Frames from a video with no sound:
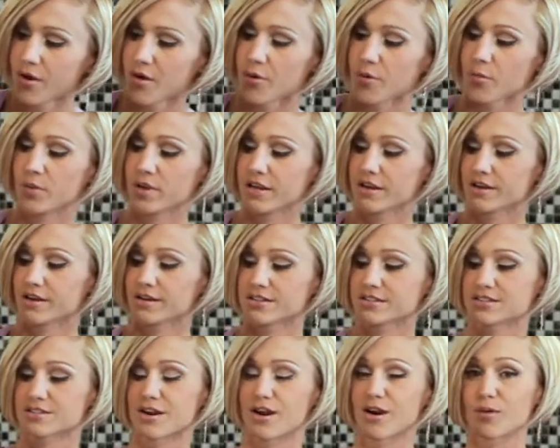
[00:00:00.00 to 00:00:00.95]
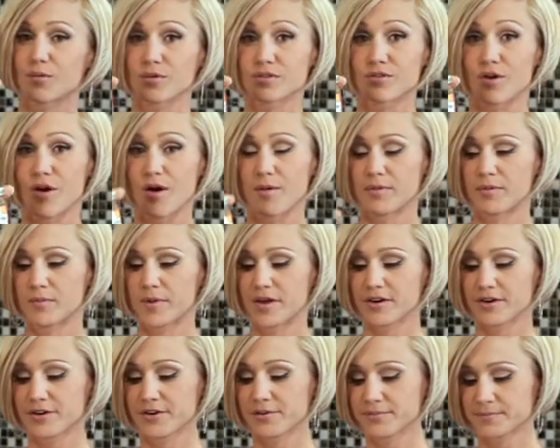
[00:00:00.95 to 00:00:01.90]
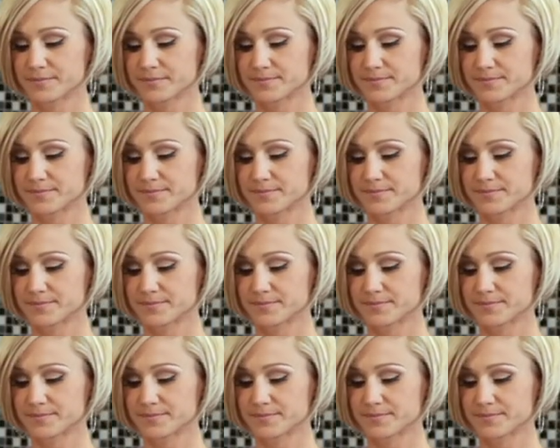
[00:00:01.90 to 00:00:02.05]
we are gonna start with almond butter.